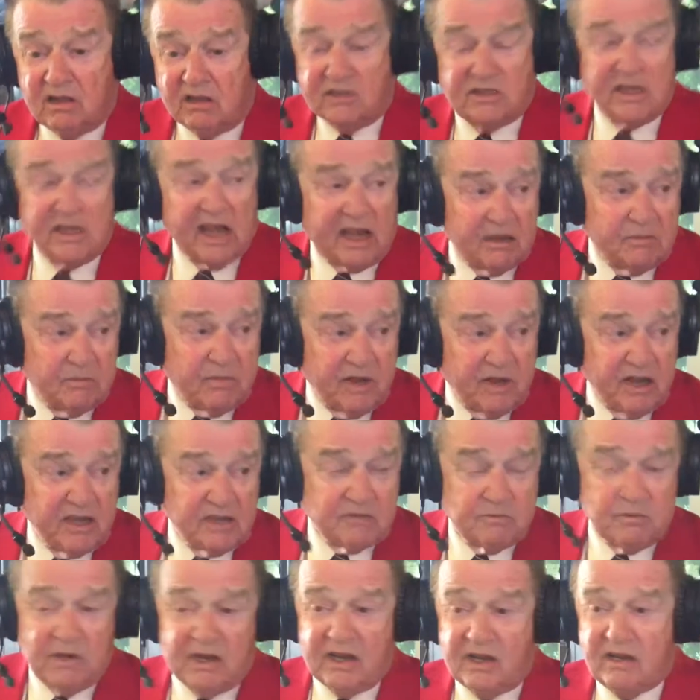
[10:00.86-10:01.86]
the second
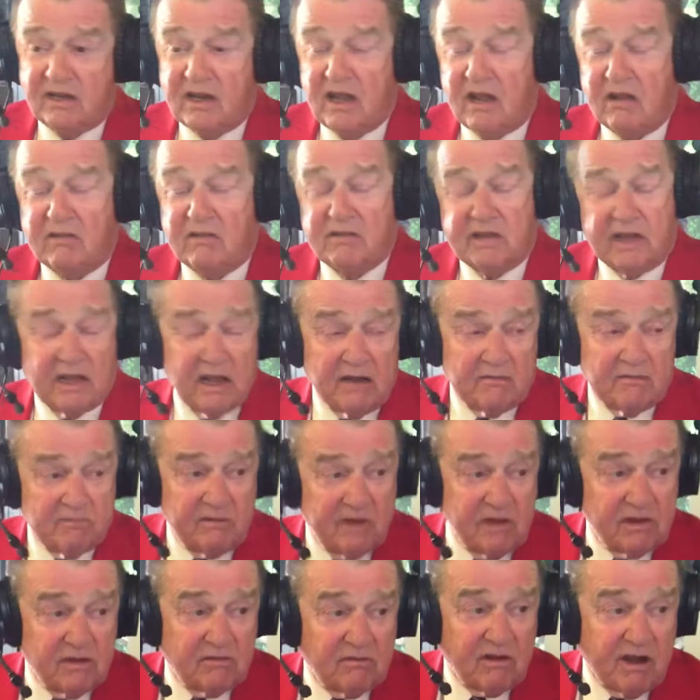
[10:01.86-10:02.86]
baseman, and now they got
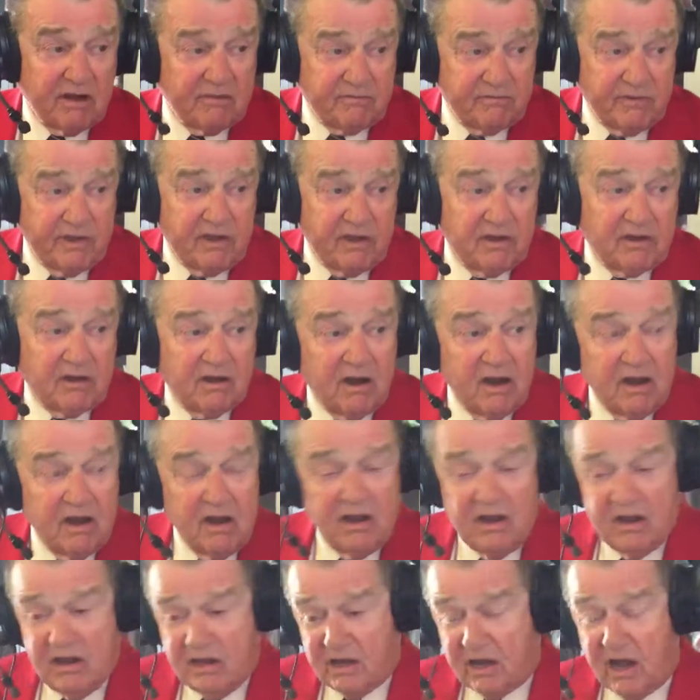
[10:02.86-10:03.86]
rid of the right fielder.
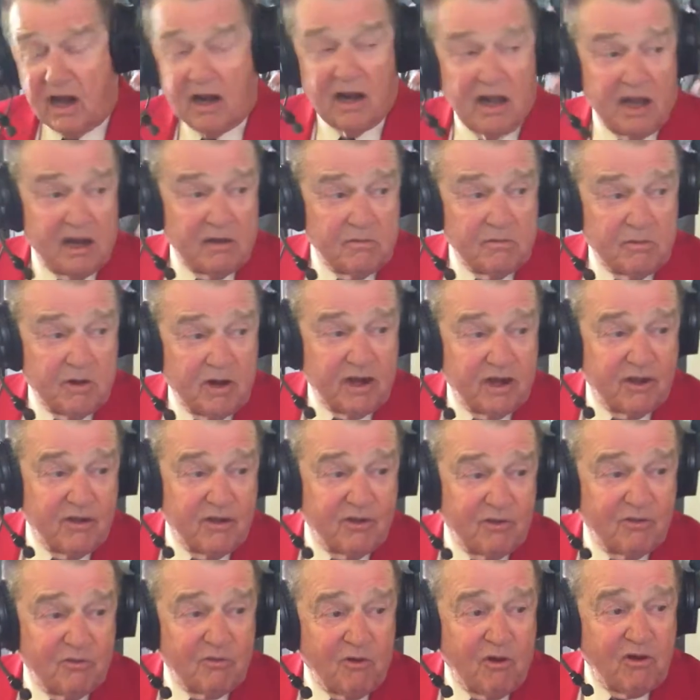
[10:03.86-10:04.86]
Got a lot of money to go
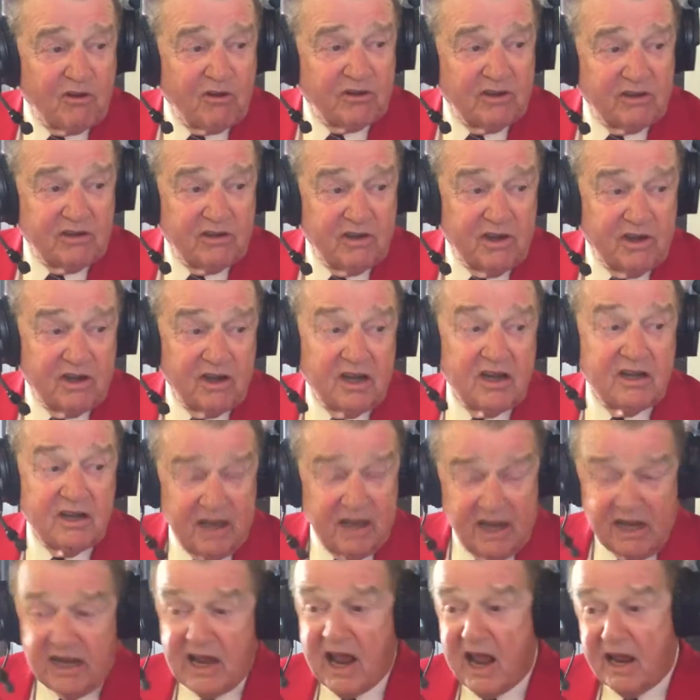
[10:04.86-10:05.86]
to Washington, and
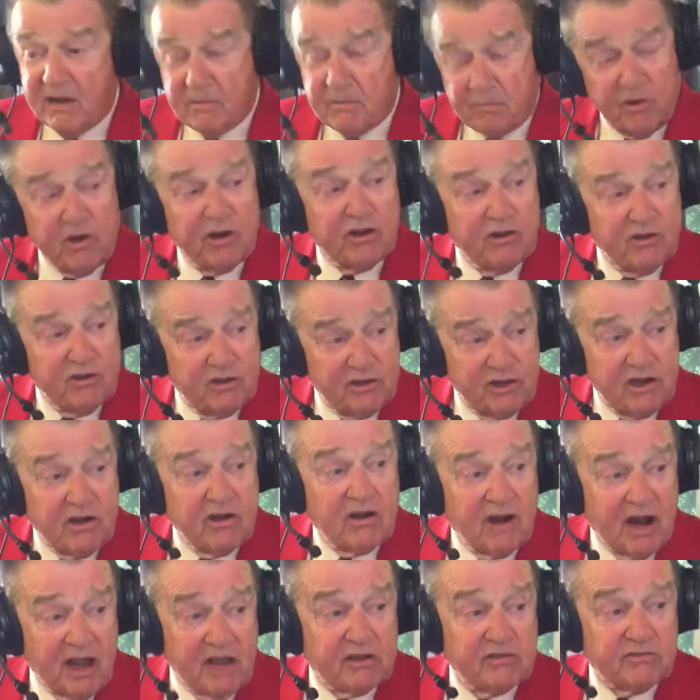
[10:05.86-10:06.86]
he had a pretty good year
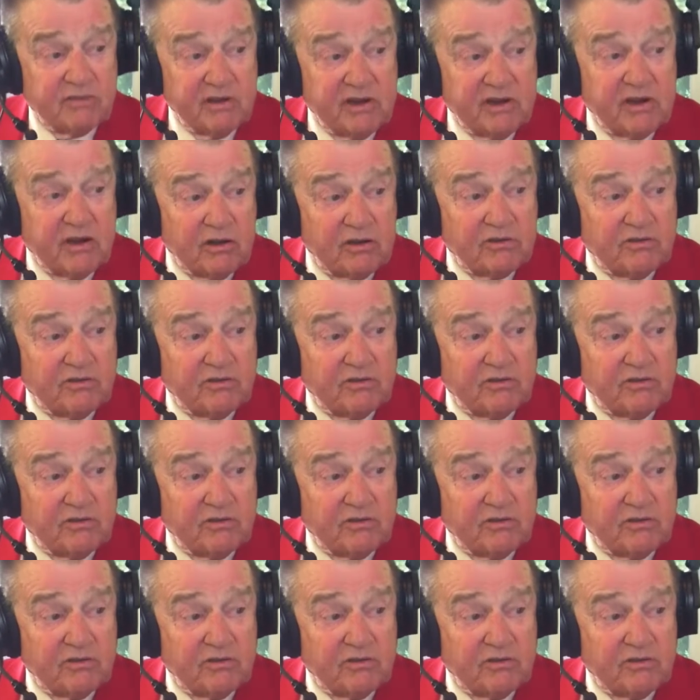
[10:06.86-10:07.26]
the last 3 years.